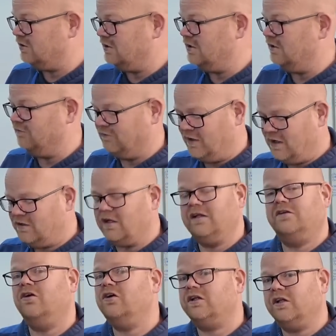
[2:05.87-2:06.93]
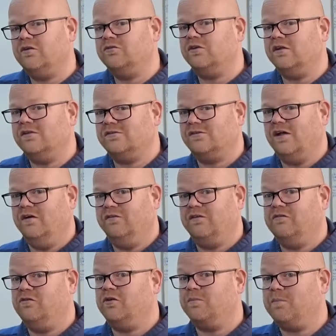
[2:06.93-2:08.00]
if now they diagnose it themselves,
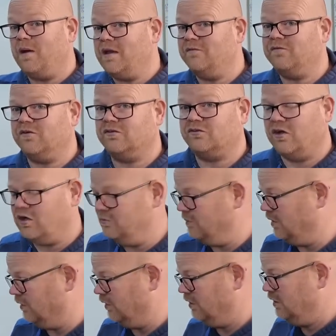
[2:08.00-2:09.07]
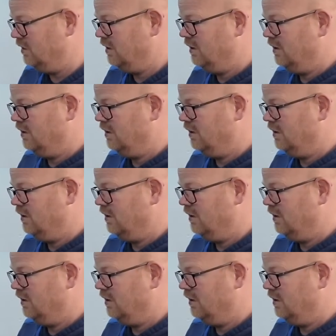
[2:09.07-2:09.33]
they've already paid for the starter motor,